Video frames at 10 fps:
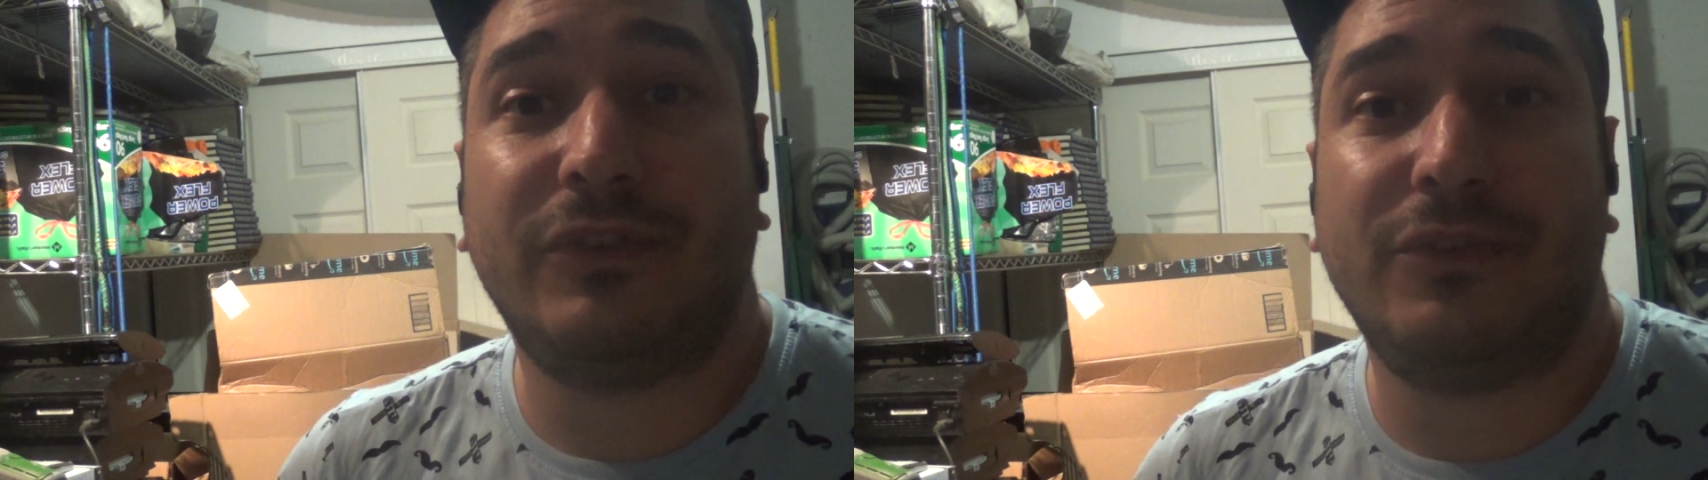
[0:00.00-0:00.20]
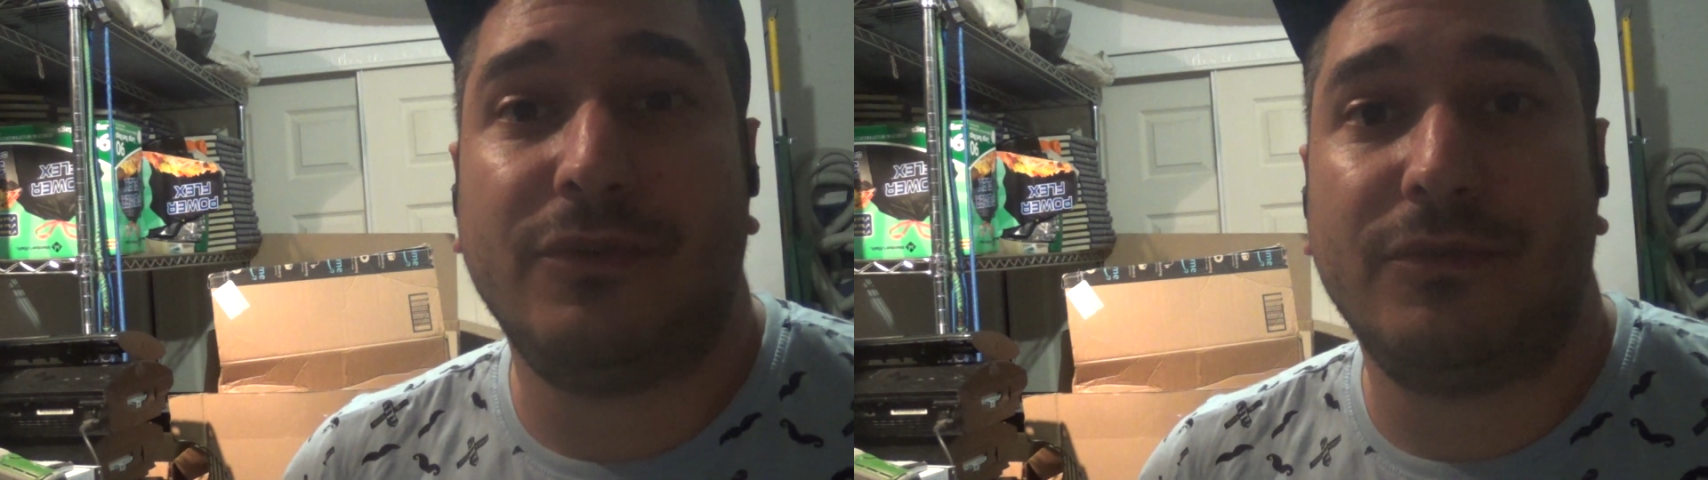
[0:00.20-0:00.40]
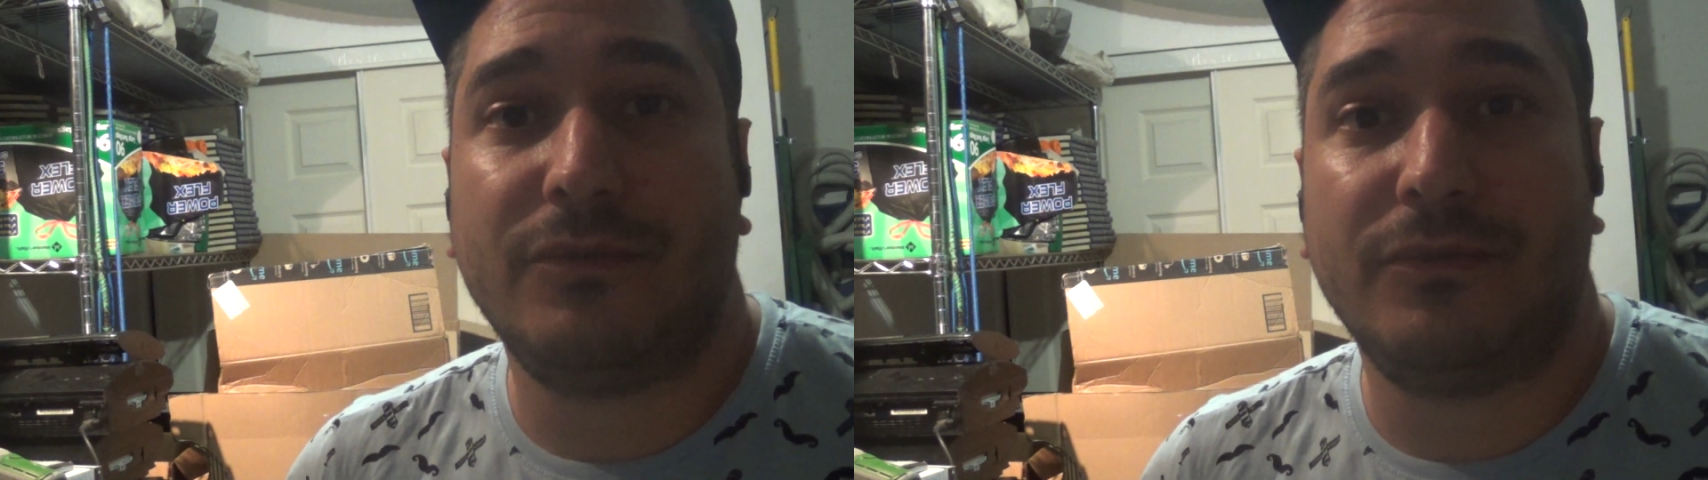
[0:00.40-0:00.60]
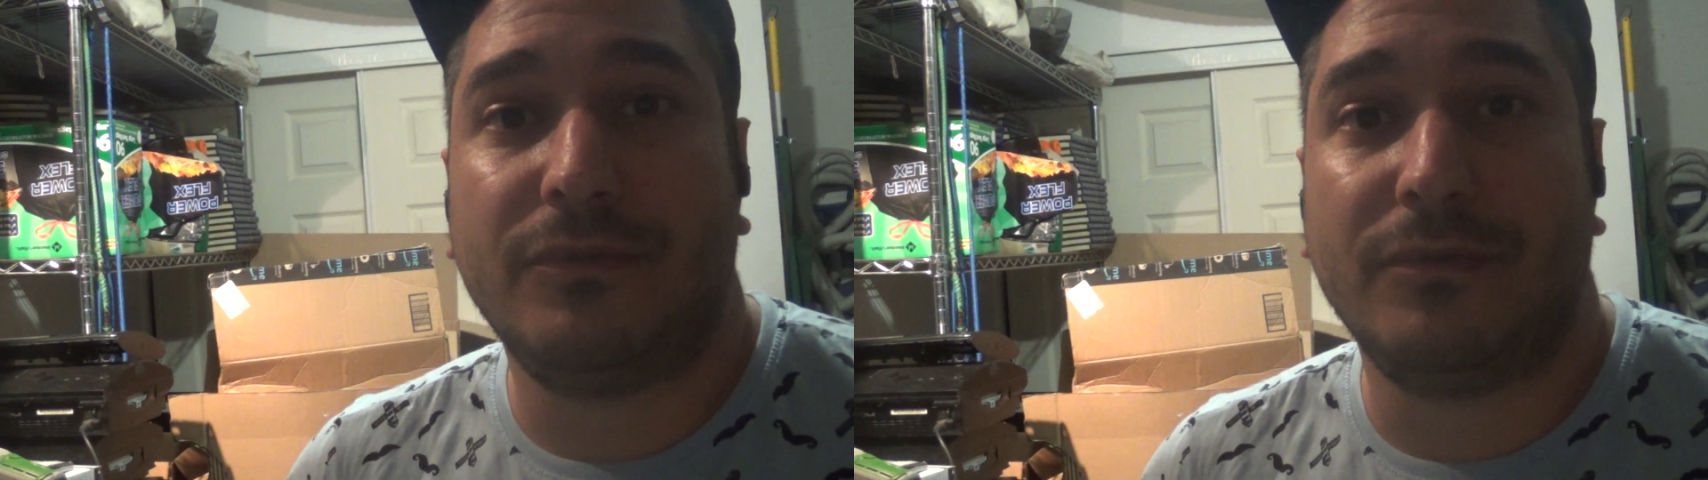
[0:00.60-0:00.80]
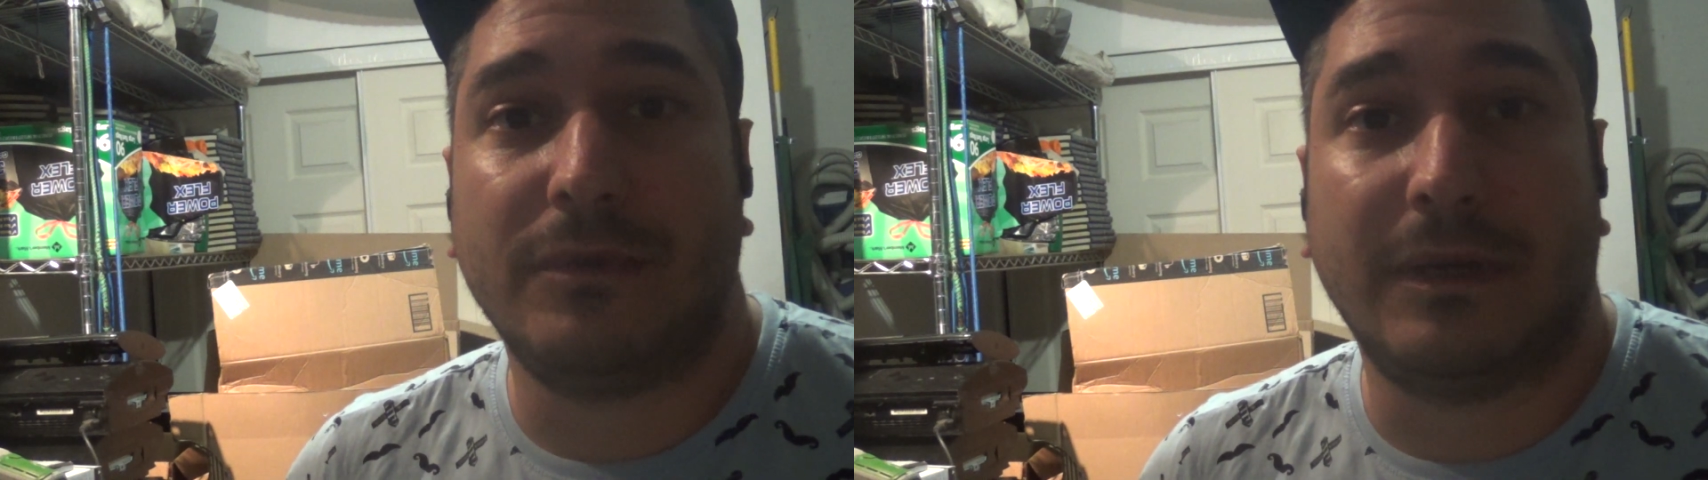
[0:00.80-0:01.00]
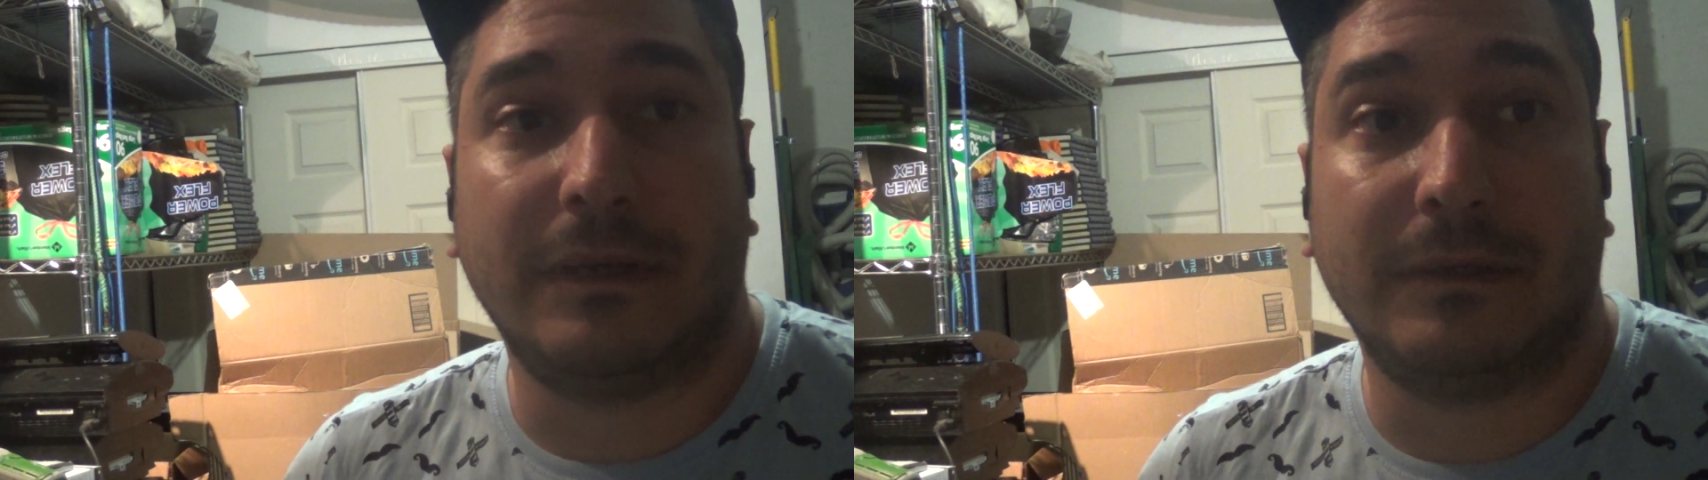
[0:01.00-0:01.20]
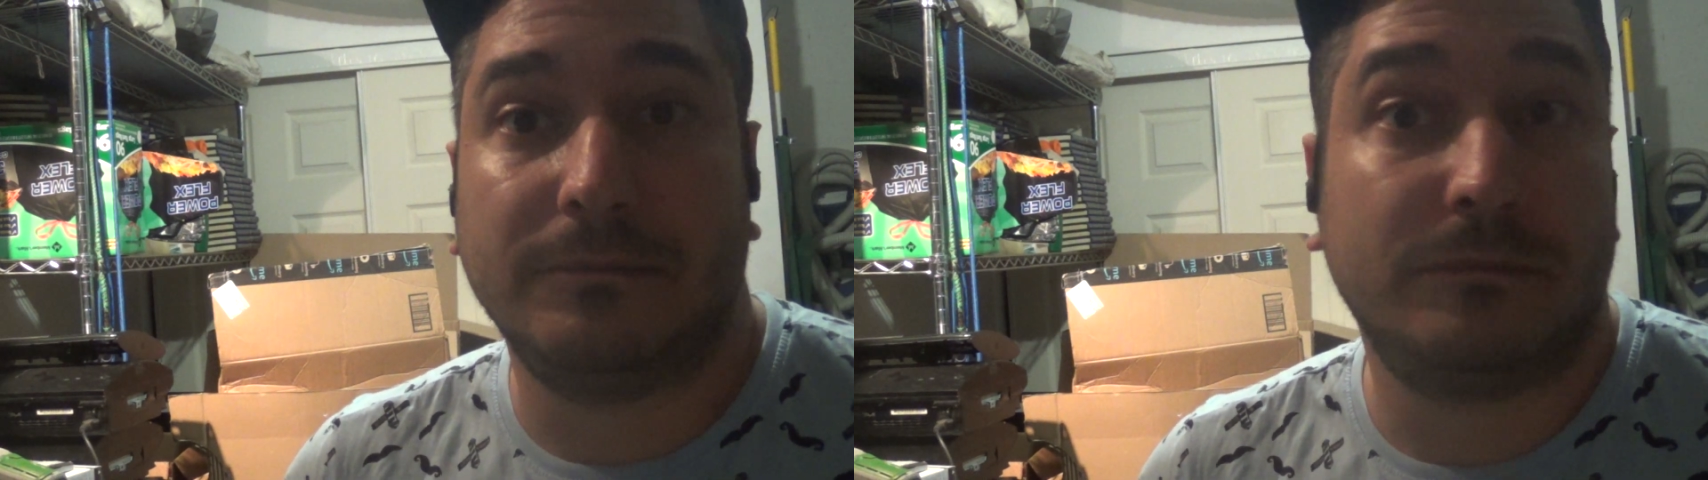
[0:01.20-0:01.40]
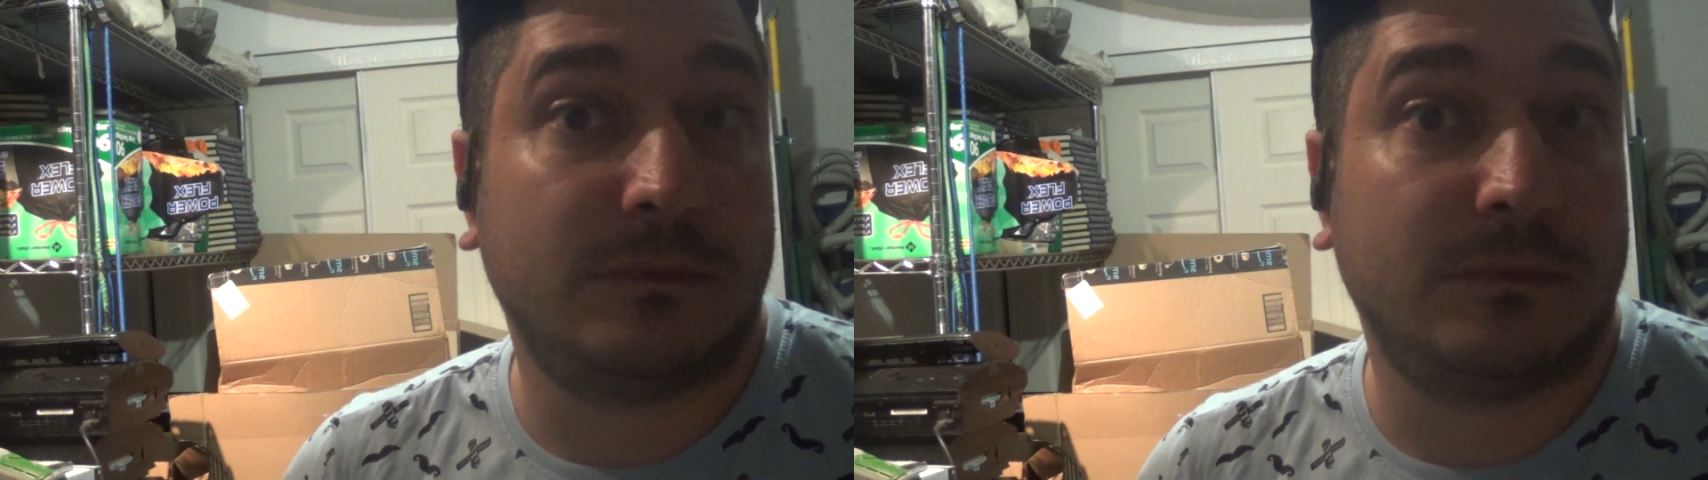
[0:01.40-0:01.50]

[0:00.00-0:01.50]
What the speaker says: to